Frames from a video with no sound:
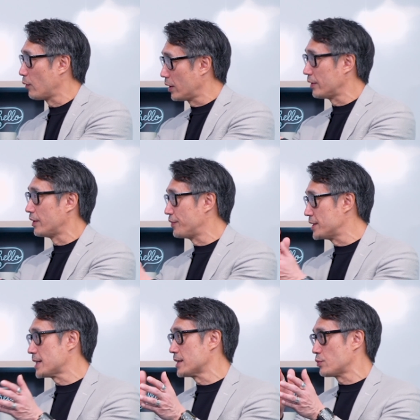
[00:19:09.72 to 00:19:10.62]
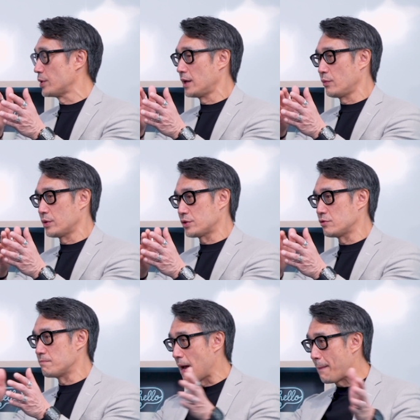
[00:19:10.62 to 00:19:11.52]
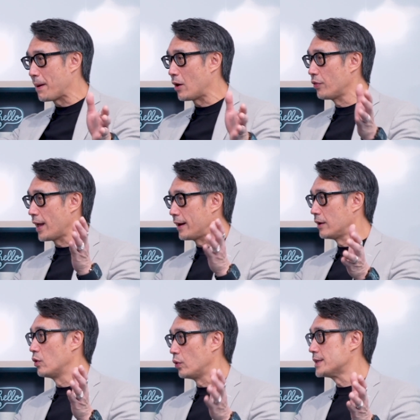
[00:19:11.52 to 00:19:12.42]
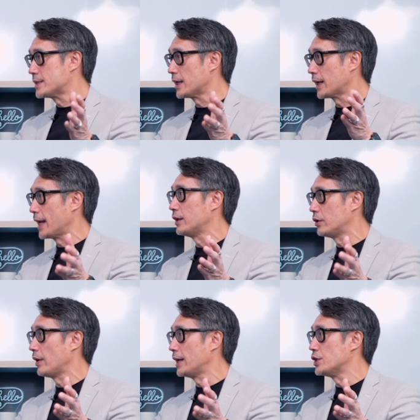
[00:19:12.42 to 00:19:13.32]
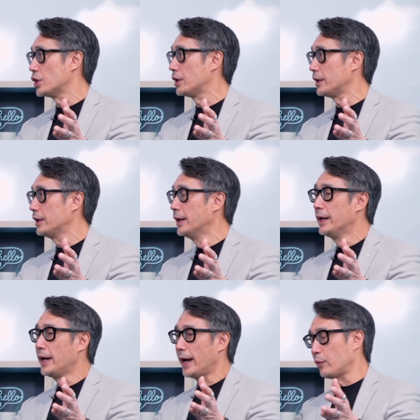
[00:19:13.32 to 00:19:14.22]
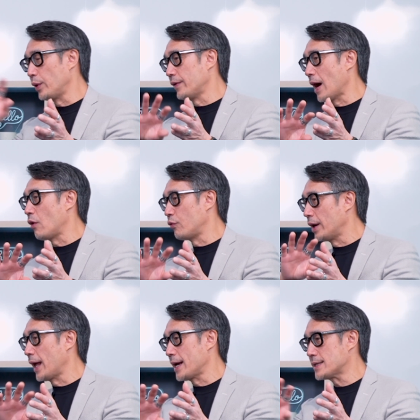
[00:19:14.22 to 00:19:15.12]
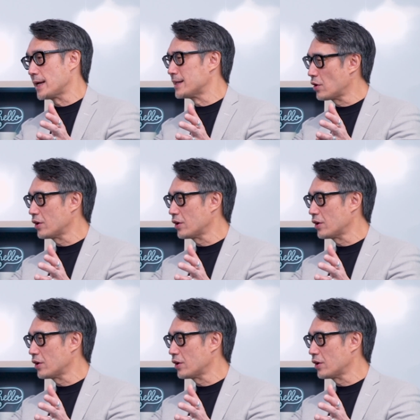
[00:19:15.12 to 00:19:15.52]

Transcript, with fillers: one of the first things we did was to map out that holistic end to end journey. And we now realize that it's not